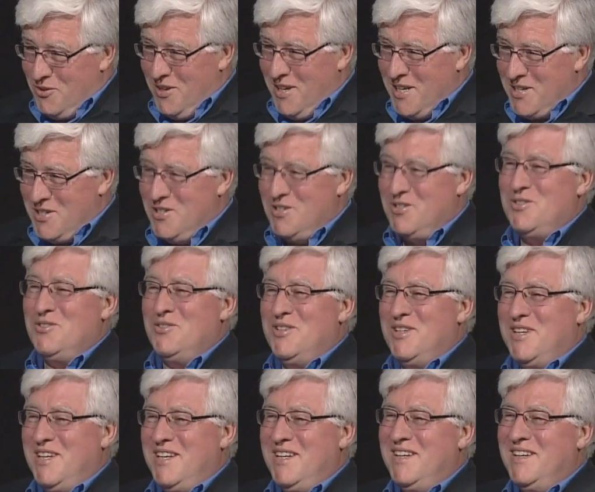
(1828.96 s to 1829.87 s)
your lecture
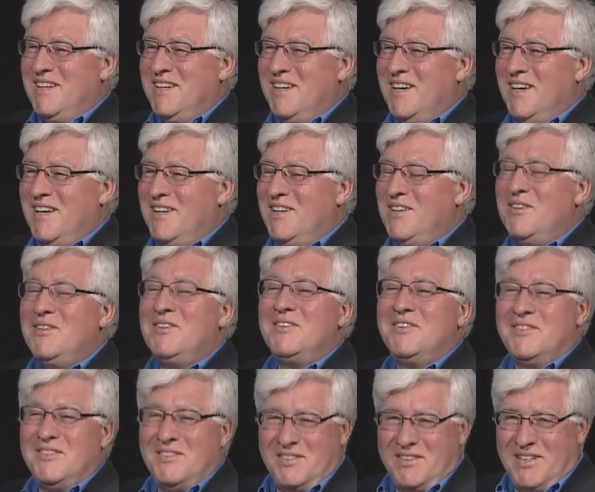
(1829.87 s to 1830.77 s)
today, and
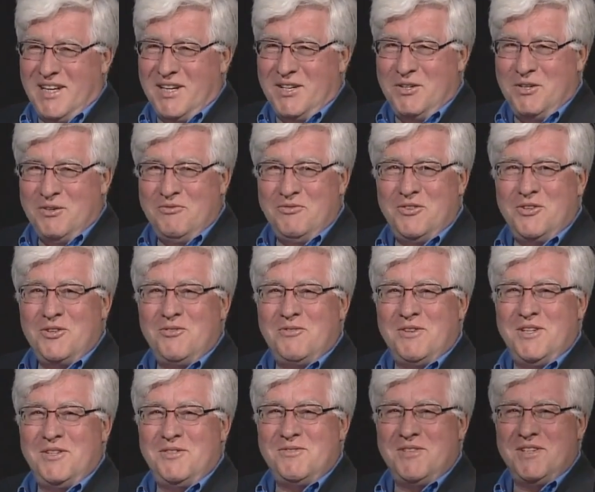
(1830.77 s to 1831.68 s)
thank you for
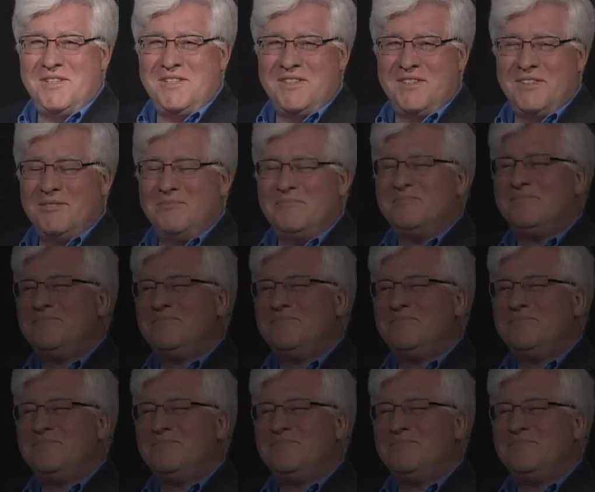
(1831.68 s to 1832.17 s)
your interest.